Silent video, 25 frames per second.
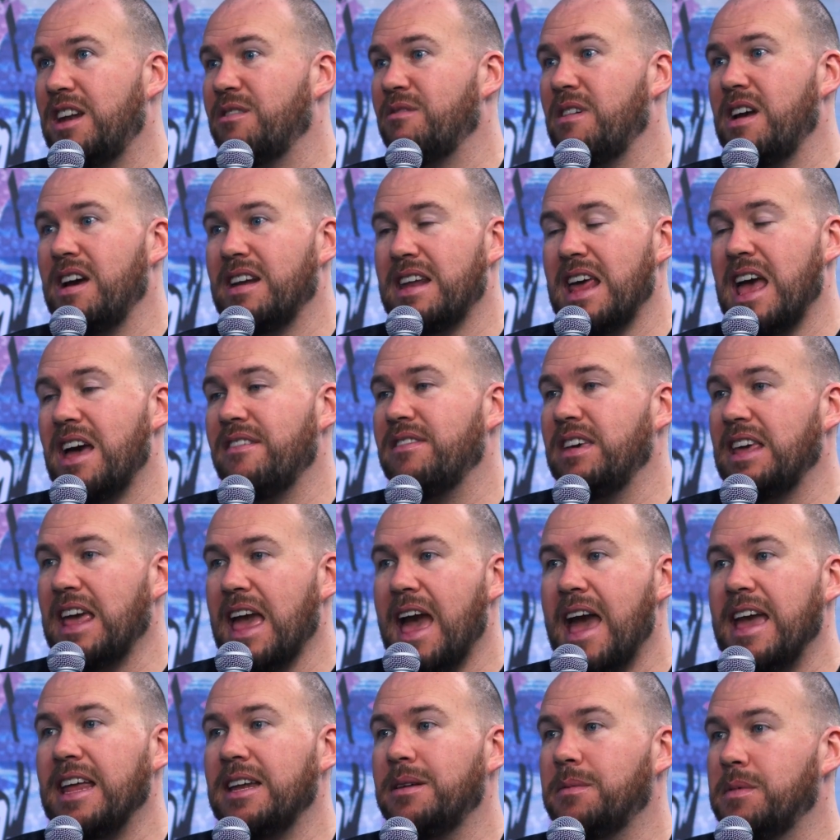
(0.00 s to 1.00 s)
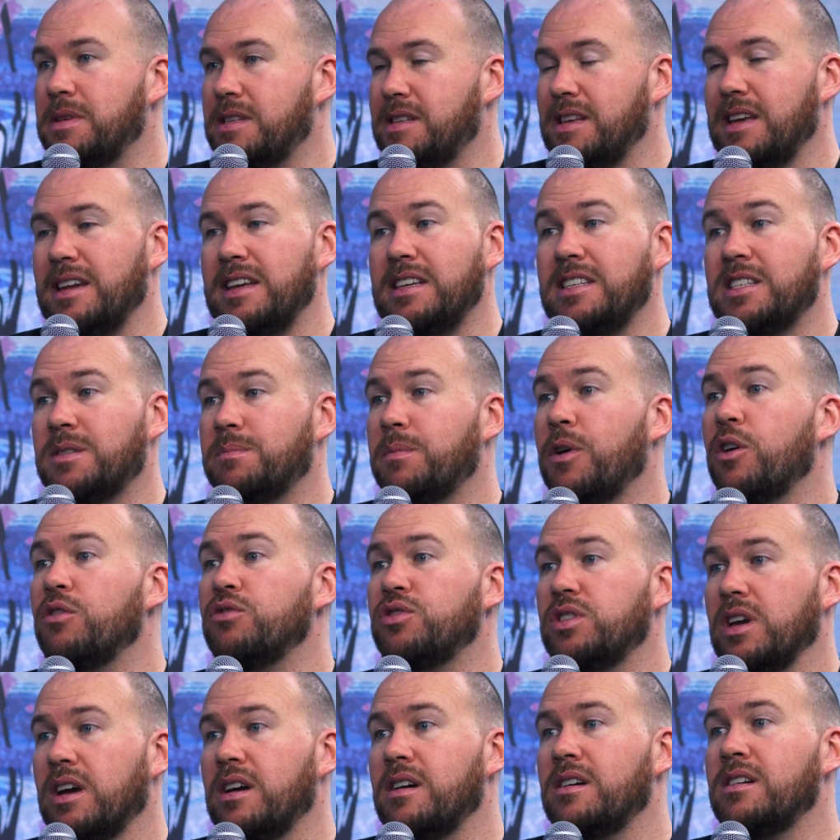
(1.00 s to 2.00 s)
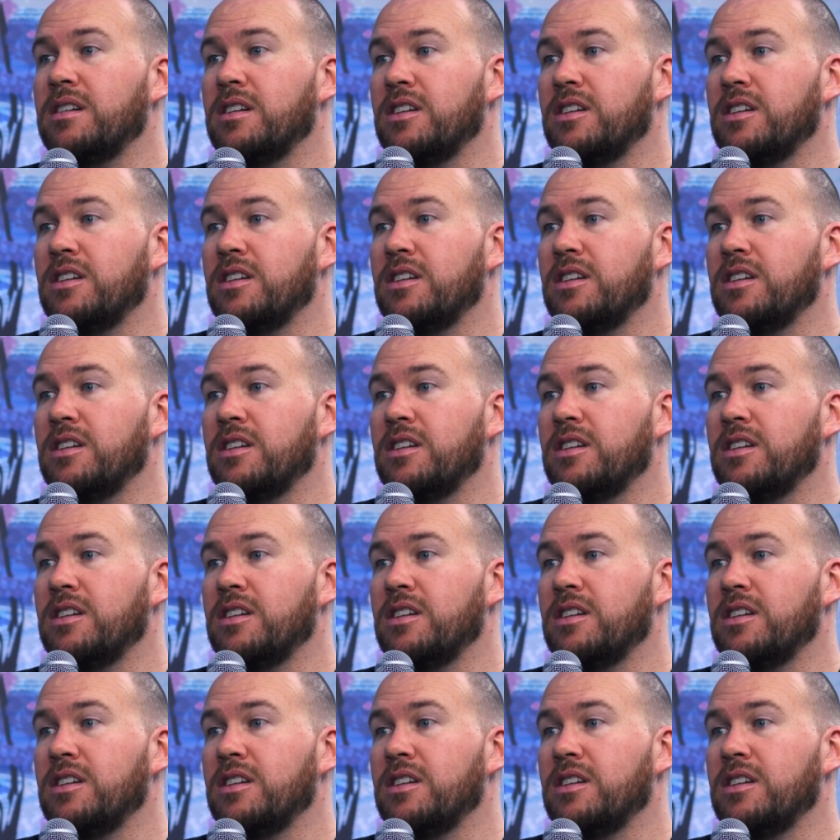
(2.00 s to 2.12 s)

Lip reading: around having 80% exposure